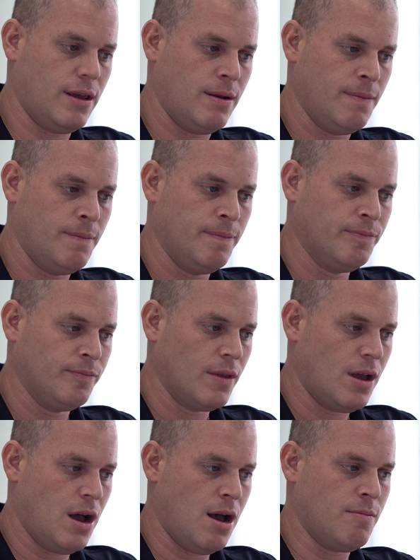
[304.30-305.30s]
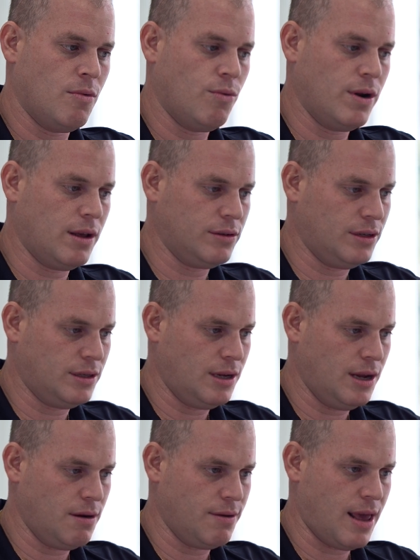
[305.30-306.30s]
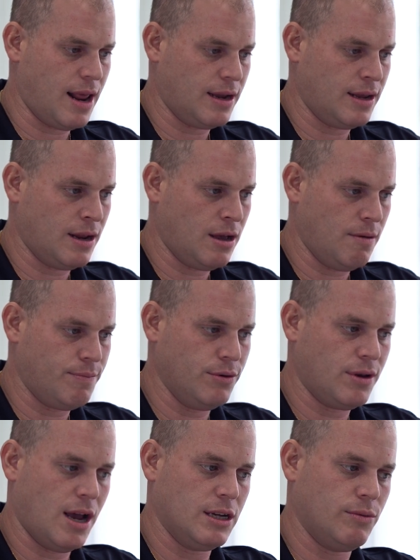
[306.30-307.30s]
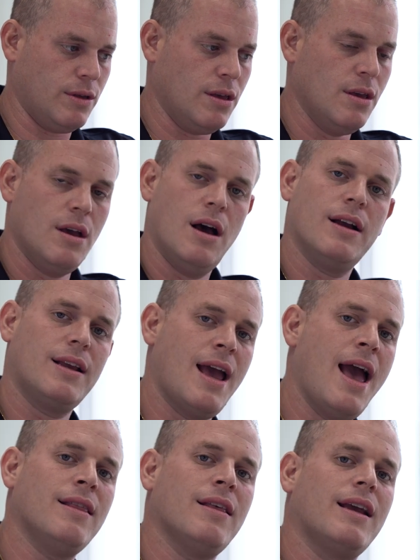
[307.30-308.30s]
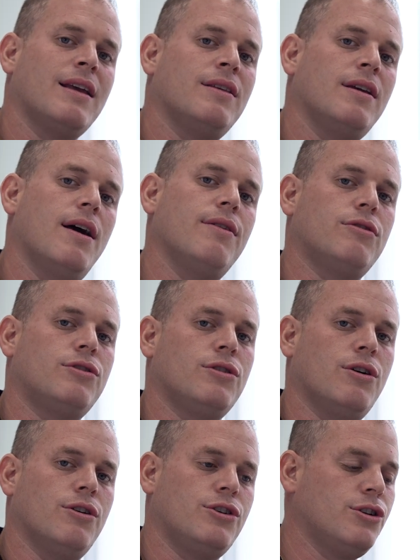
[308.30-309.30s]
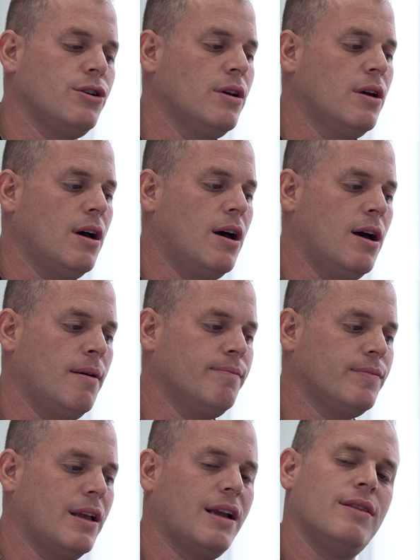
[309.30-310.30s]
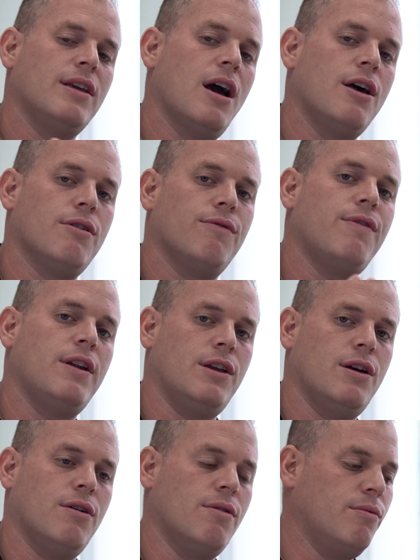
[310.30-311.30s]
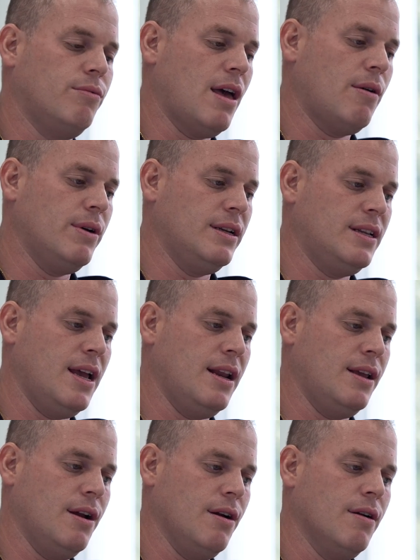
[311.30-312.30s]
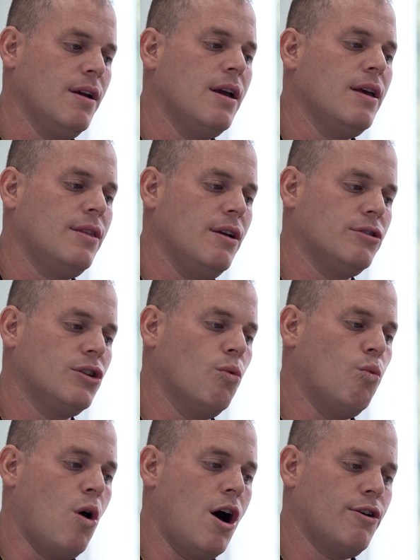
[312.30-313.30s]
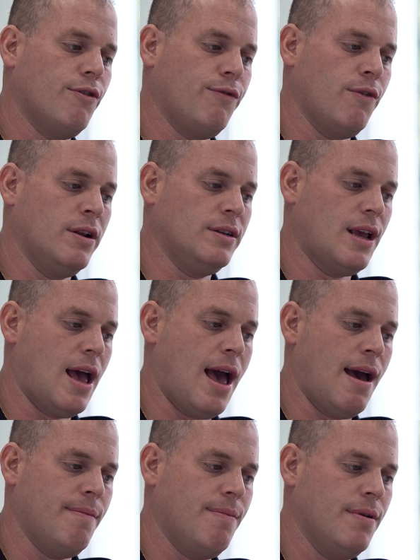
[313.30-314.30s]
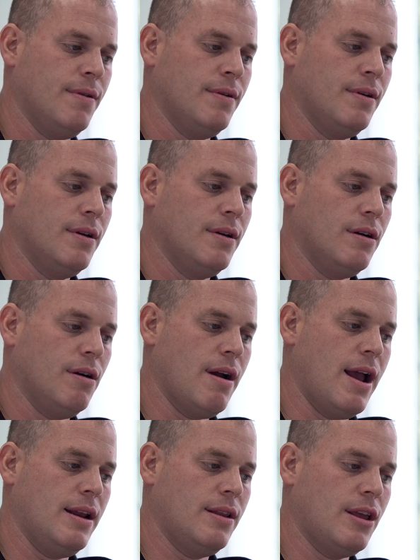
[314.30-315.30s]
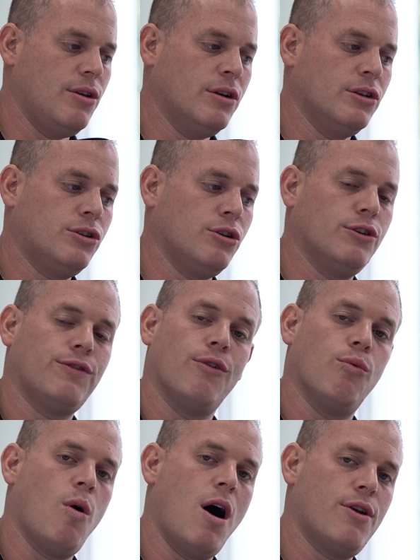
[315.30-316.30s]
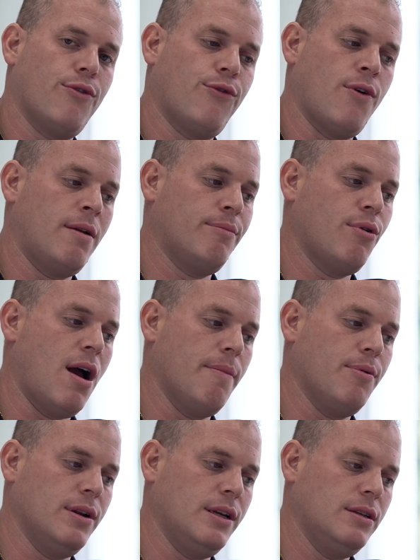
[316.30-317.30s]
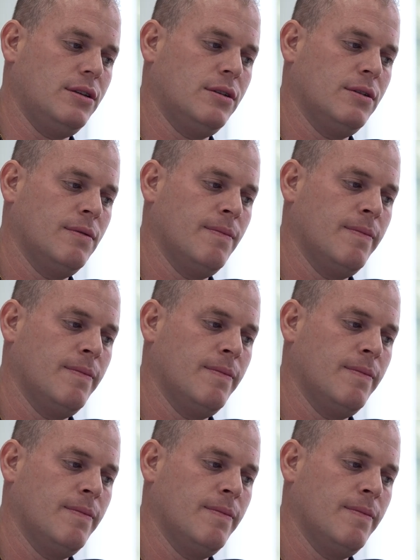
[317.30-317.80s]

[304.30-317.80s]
it. What else is here that I can help you guys with? Again, like in the other search, like in the other video that we did here, there's the Waterfront tab, all right, that you can search for waterfront properties,